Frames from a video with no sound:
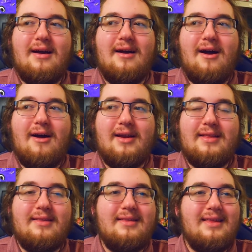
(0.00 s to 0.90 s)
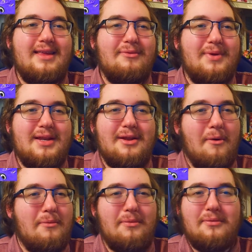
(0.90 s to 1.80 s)
honestly, we
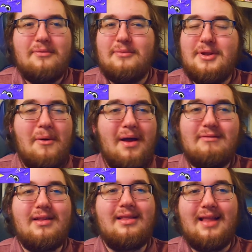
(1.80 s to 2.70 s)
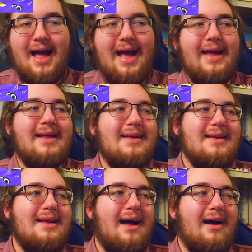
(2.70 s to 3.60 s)
don't have a lot.
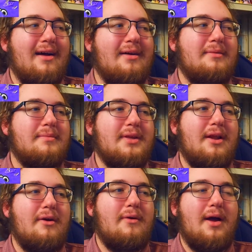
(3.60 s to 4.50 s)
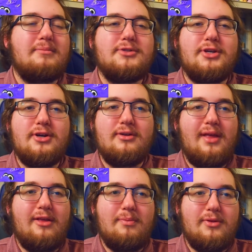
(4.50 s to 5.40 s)
You know, I'm sure,
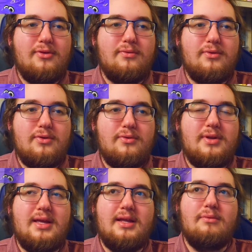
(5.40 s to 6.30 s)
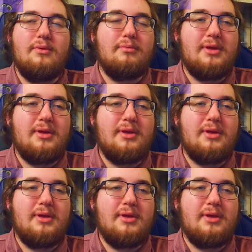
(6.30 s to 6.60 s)
like Splatoon 2 did, we'll